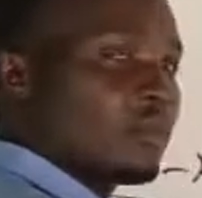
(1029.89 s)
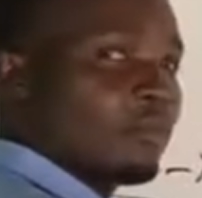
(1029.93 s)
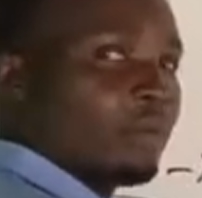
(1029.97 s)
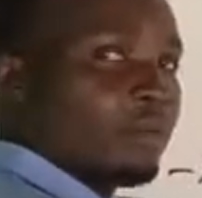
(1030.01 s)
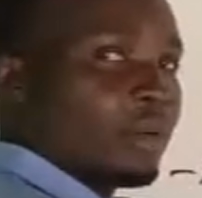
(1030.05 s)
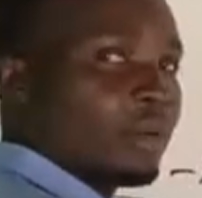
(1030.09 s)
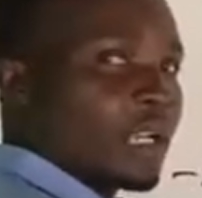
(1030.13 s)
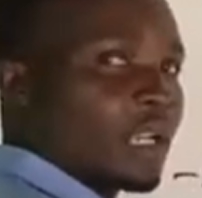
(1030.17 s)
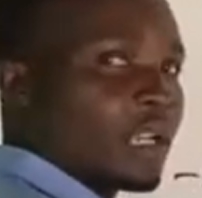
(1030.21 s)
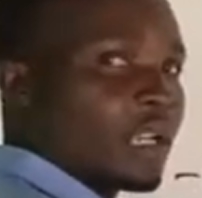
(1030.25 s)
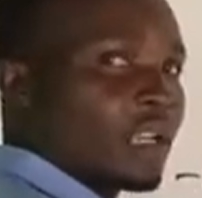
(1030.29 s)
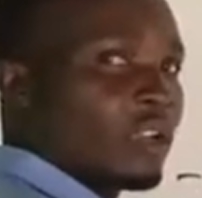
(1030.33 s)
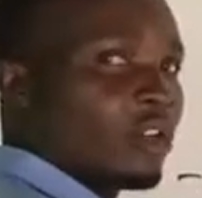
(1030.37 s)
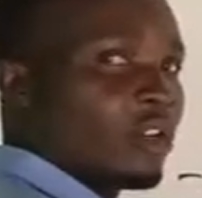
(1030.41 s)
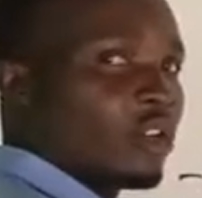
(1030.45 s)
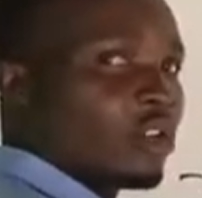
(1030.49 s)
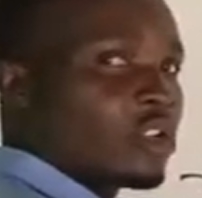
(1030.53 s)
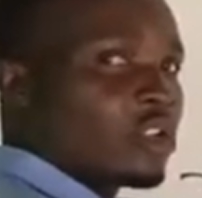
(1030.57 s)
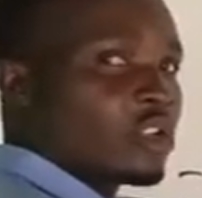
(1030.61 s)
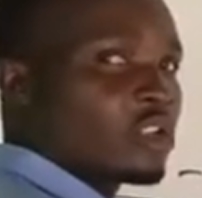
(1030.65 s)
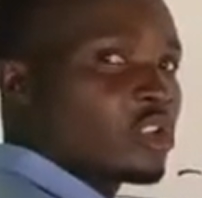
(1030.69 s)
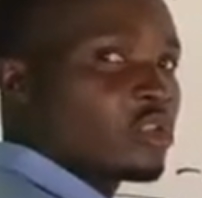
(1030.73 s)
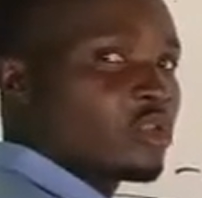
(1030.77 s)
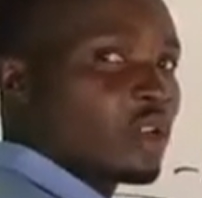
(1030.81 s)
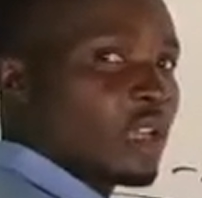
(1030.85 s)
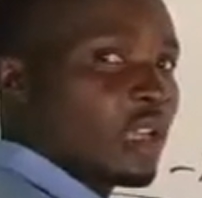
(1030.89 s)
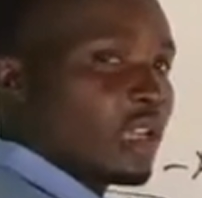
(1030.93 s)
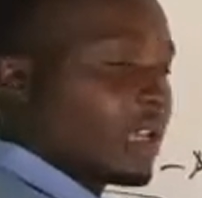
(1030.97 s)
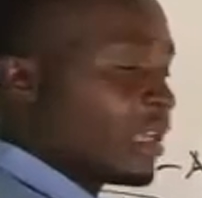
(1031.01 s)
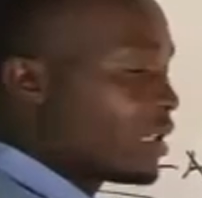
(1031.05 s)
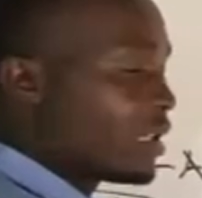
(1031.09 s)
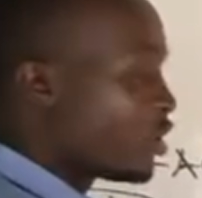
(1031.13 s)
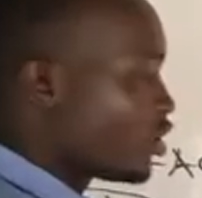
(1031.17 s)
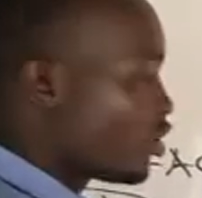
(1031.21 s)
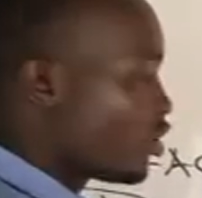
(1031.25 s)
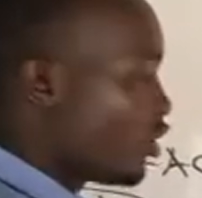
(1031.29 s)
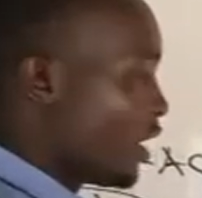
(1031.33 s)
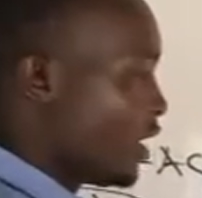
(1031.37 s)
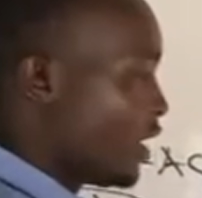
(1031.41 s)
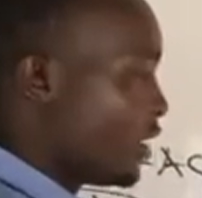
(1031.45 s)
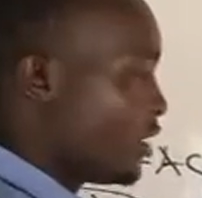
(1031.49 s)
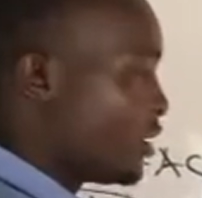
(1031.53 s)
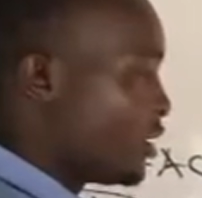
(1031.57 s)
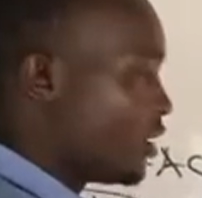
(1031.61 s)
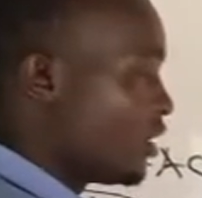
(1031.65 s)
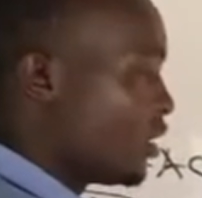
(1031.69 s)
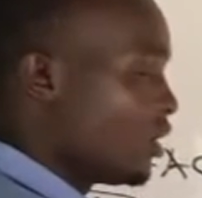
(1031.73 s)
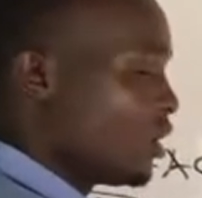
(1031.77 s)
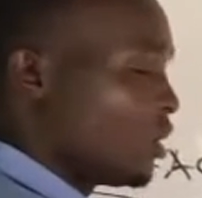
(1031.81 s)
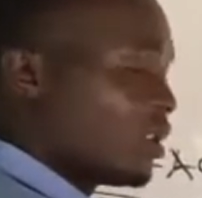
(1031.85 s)
parallel or straight
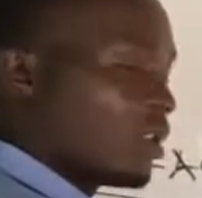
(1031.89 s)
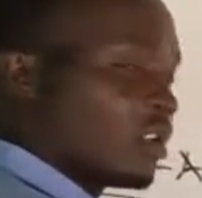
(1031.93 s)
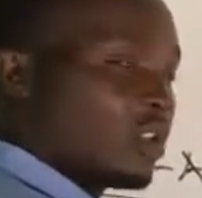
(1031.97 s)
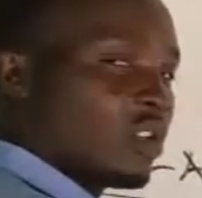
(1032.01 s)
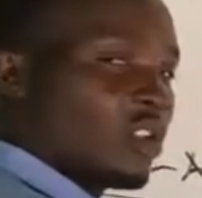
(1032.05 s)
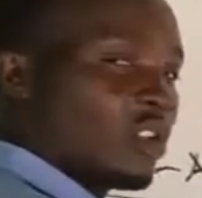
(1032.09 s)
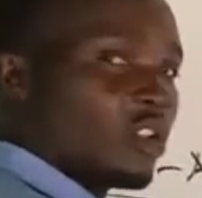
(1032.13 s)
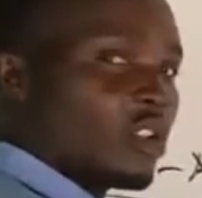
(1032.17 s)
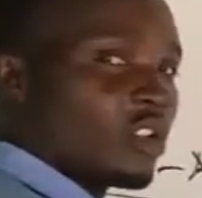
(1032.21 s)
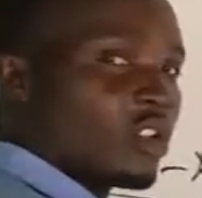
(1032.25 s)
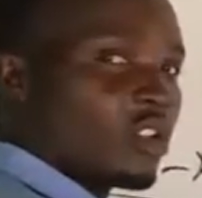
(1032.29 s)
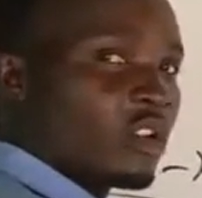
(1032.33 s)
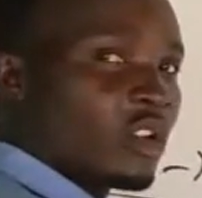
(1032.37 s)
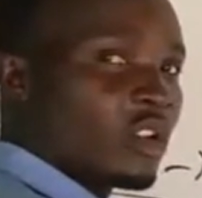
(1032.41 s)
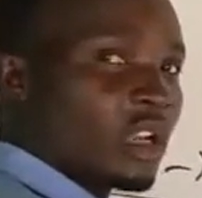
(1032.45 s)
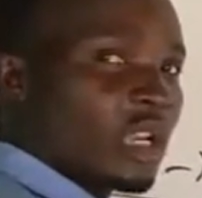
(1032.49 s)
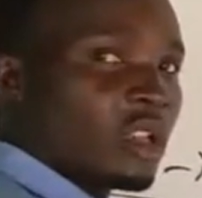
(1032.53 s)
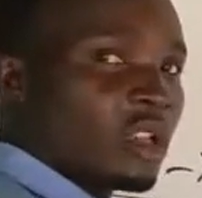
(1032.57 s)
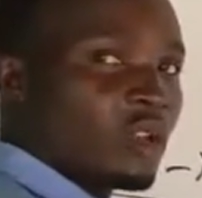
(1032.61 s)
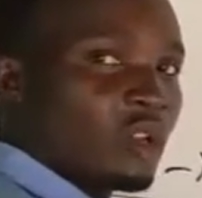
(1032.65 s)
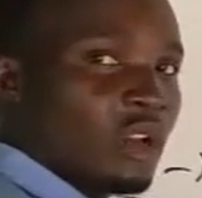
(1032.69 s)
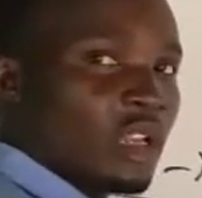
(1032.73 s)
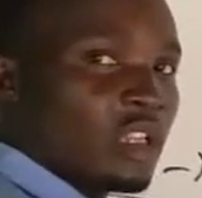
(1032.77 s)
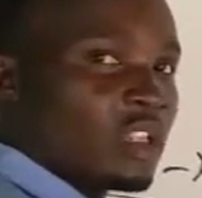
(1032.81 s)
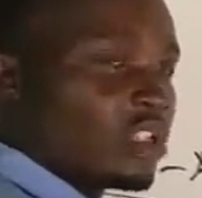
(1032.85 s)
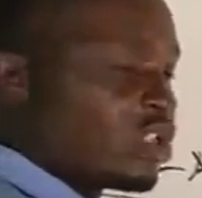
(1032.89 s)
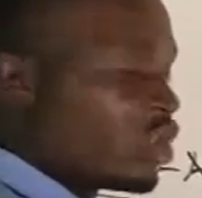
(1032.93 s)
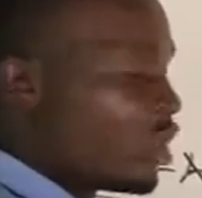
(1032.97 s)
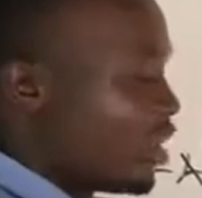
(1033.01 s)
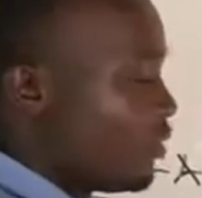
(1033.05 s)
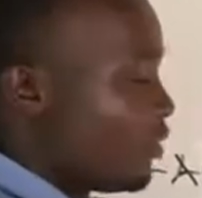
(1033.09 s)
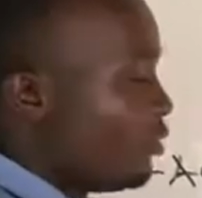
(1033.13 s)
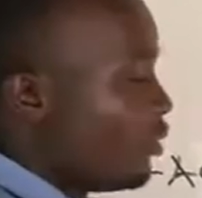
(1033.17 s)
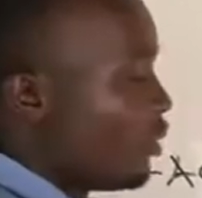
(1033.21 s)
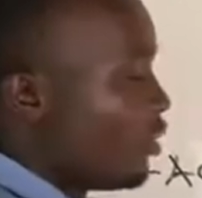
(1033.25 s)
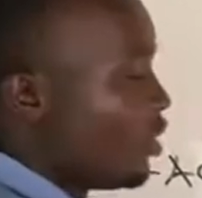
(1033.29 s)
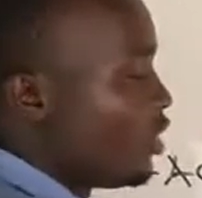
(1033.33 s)
or regular in shape.